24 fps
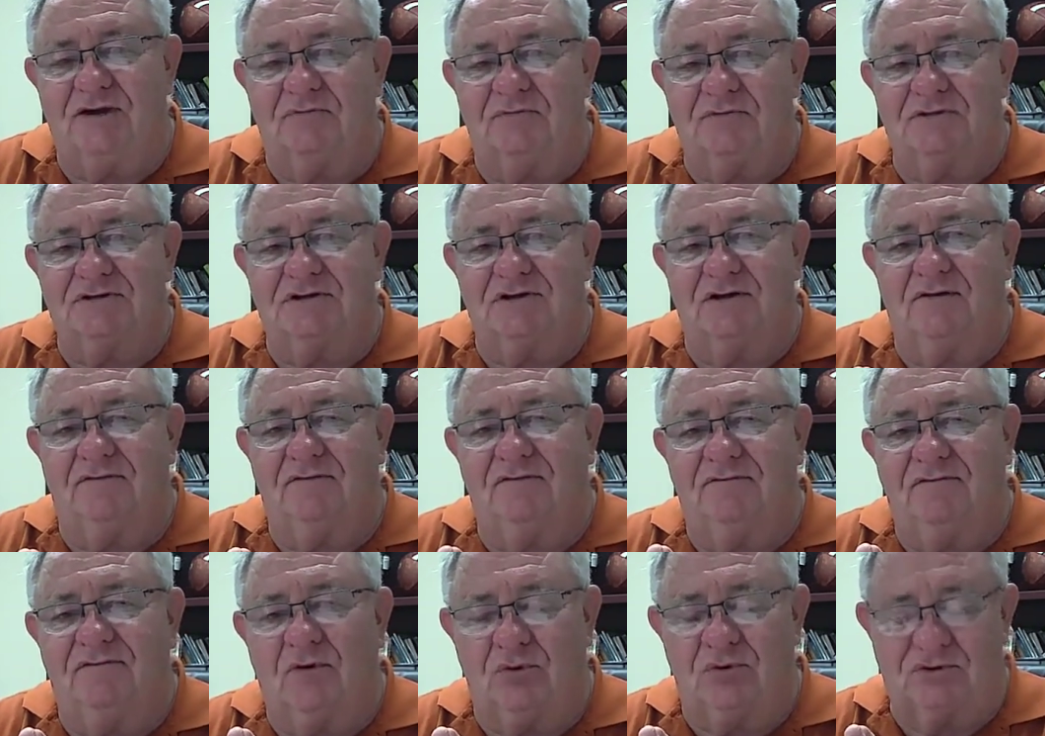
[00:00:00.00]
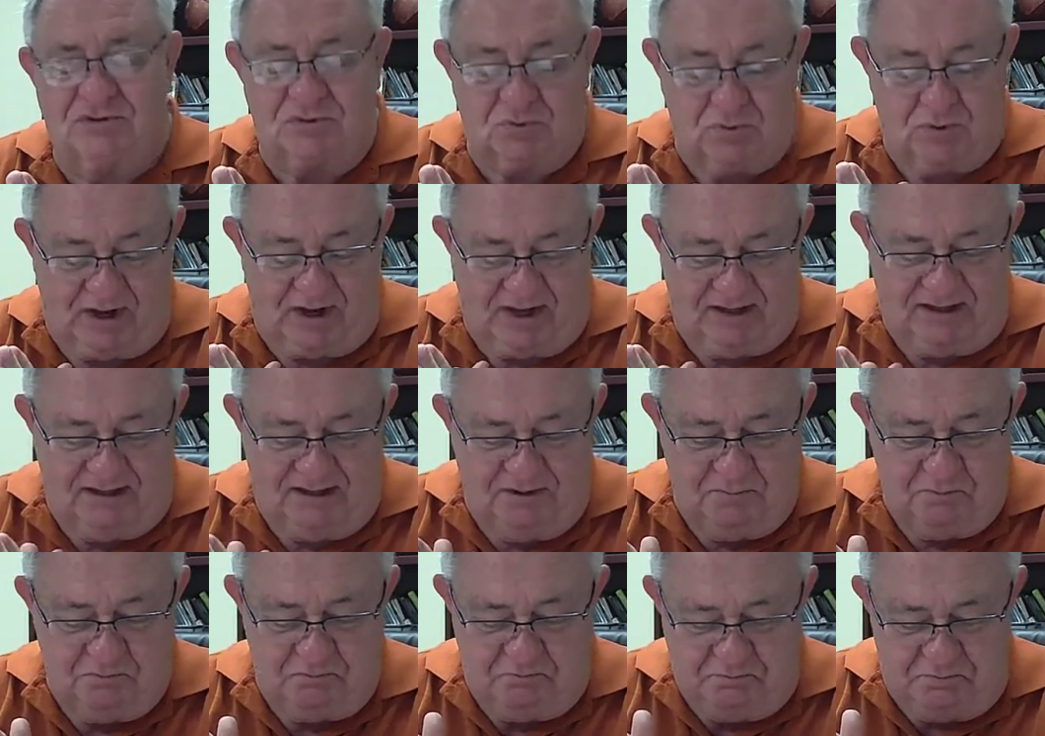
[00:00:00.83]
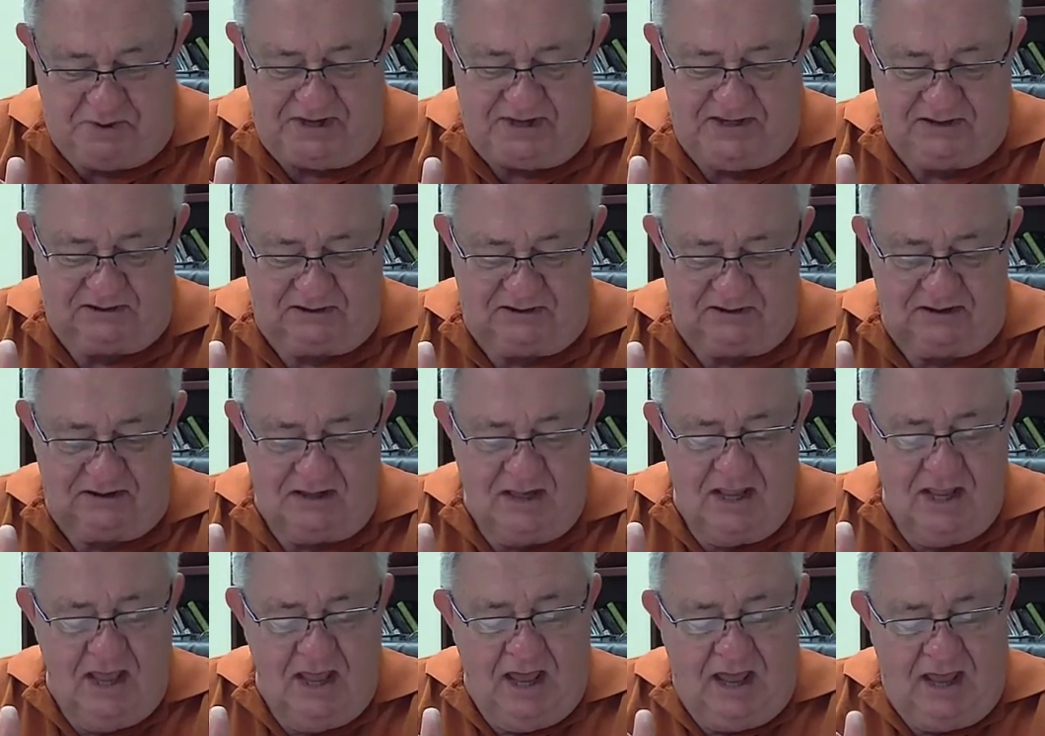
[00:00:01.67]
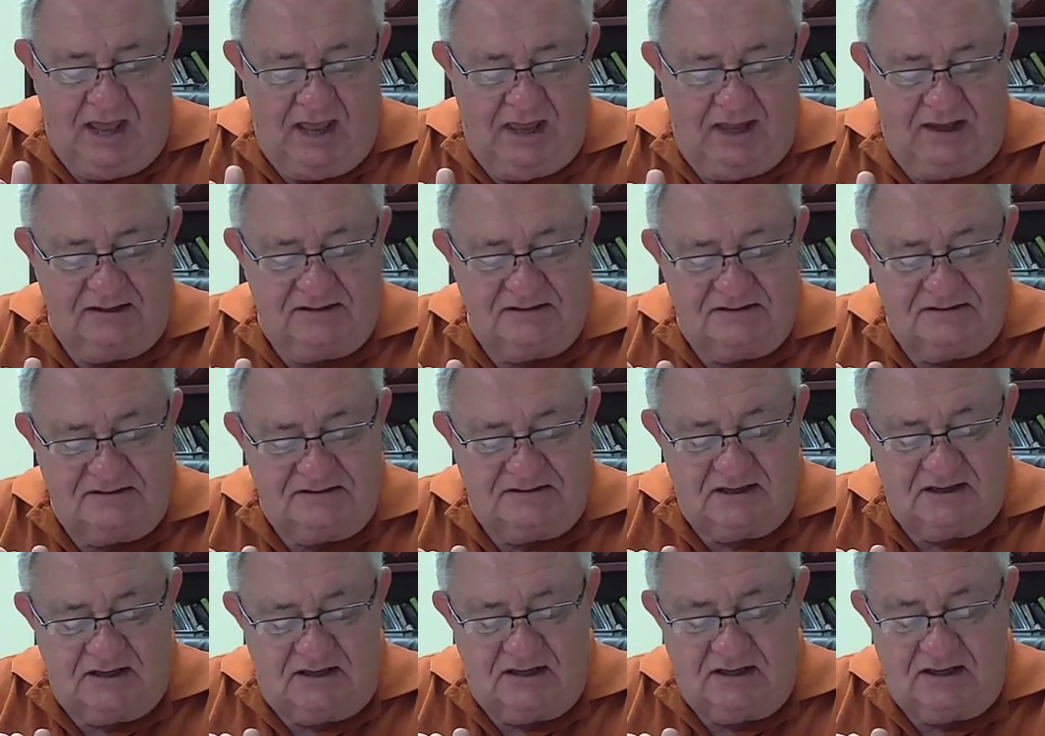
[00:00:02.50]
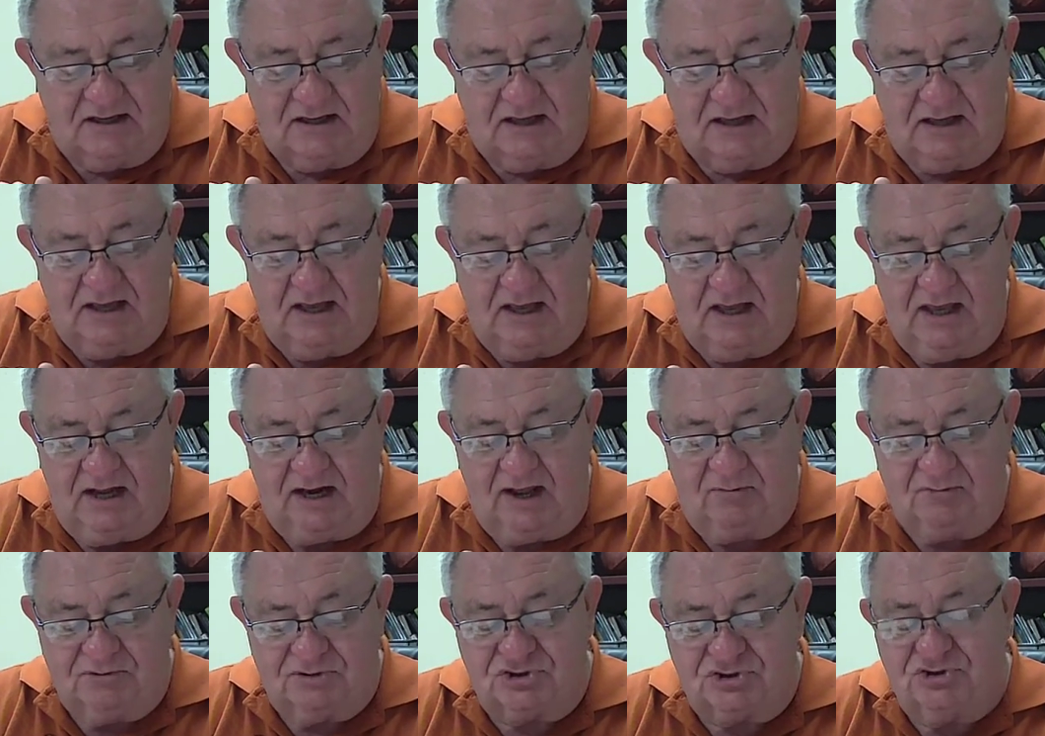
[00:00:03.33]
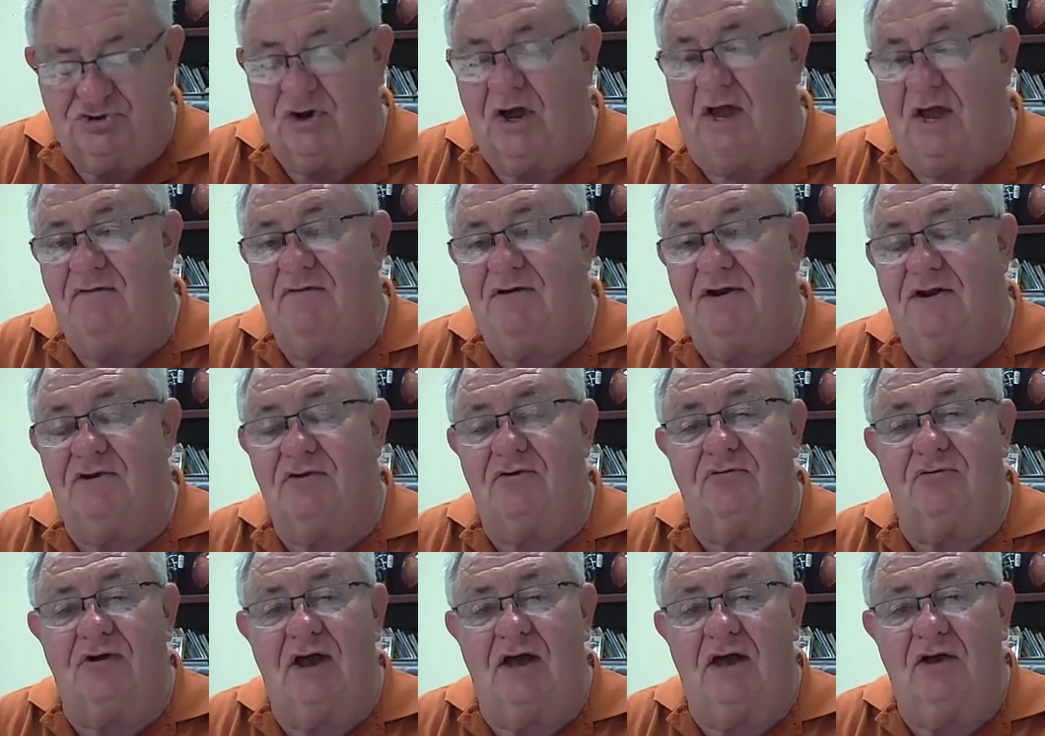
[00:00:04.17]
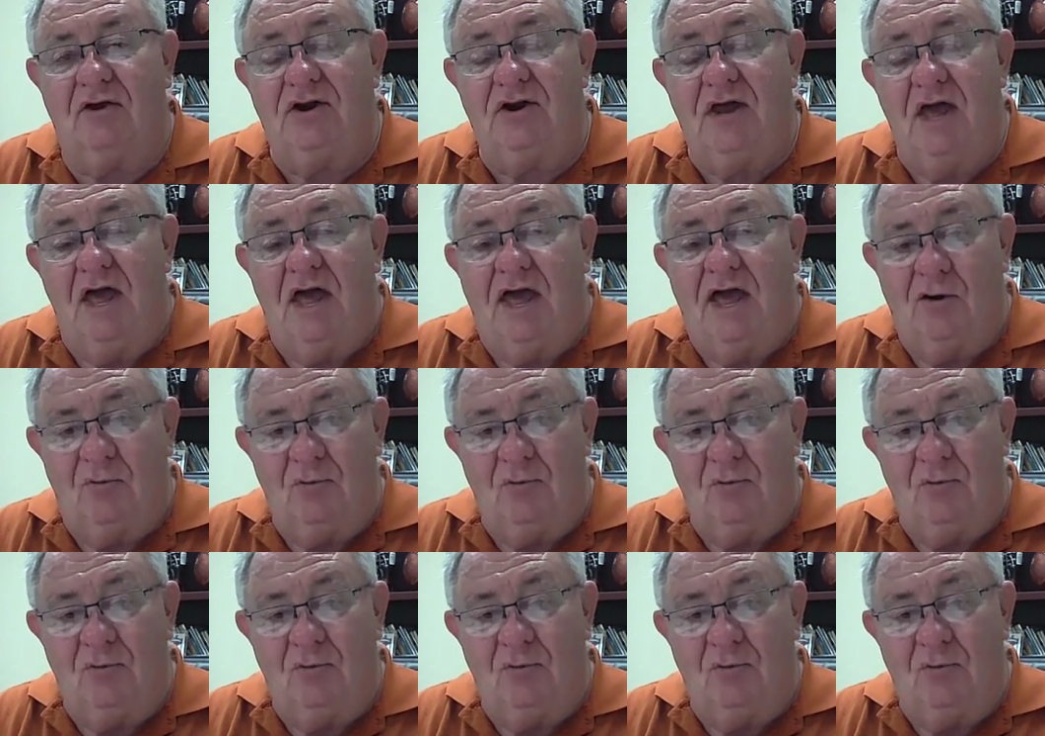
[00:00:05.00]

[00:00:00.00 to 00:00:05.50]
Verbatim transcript: It was a Volkswagen Beetle, and uh, and, and, I was driving it around.